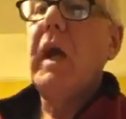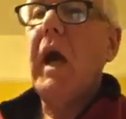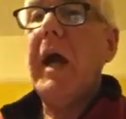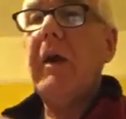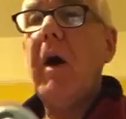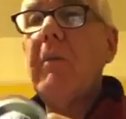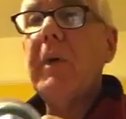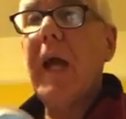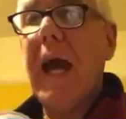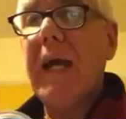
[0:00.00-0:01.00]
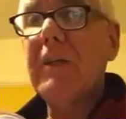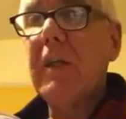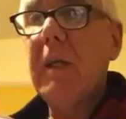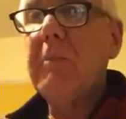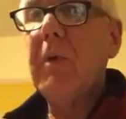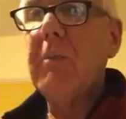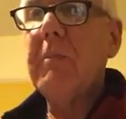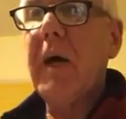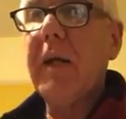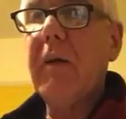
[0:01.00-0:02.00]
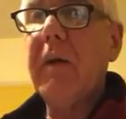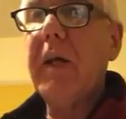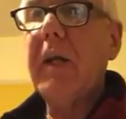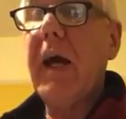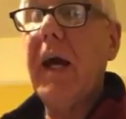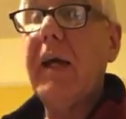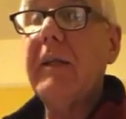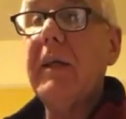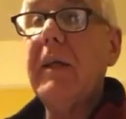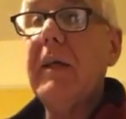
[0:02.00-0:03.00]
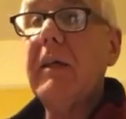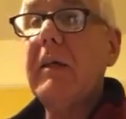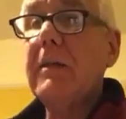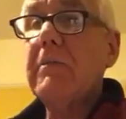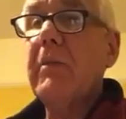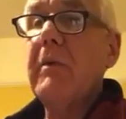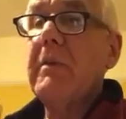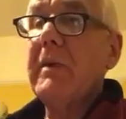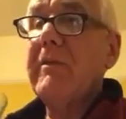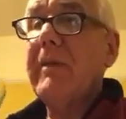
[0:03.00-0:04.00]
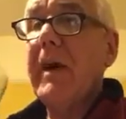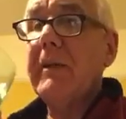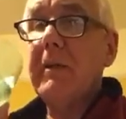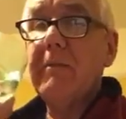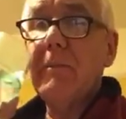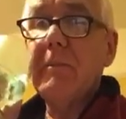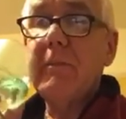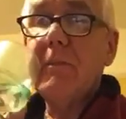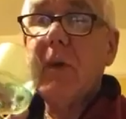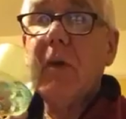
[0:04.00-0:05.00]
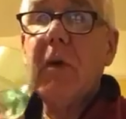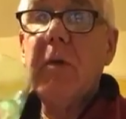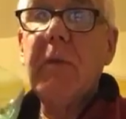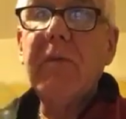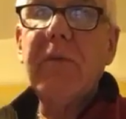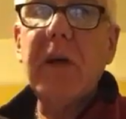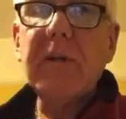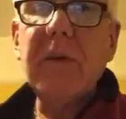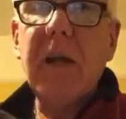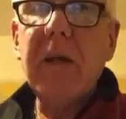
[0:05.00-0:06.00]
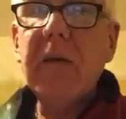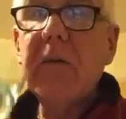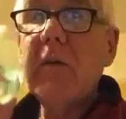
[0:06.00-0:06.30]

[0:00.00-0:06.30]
And I would actually put money on it that Andy has probably found them and got them at face value.